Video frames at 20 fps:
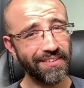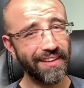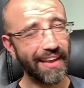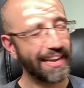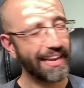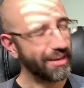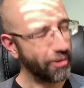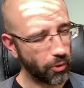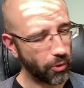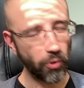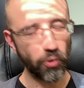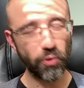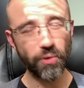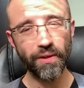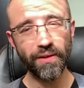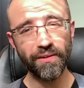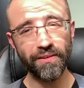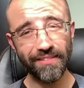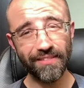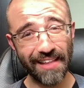and a
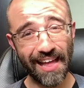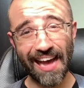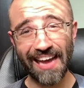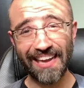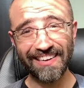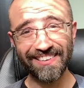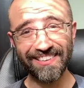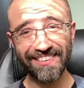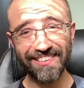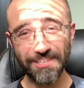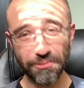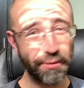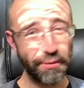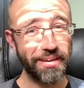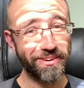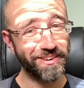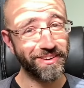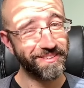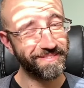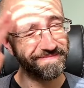whole lot
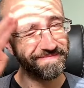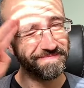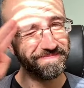sweeter.